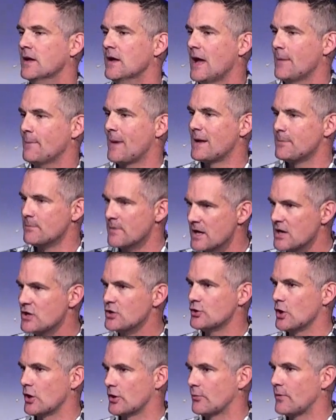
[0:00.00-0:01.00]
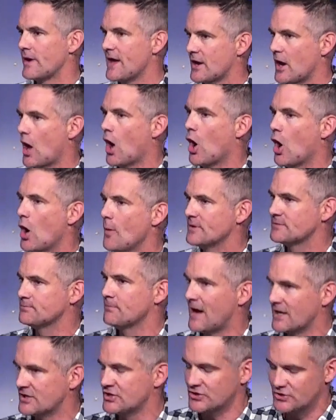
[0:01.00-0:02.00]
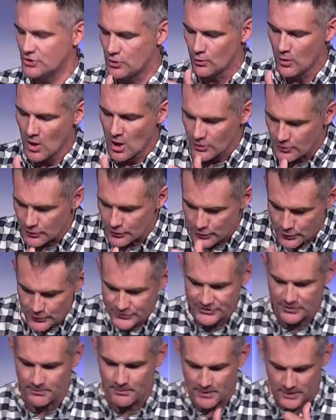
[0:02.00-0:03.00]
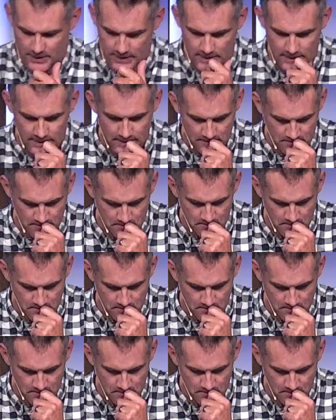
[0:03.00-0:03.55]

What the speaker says: It may mean you're not around home as much as you used to be.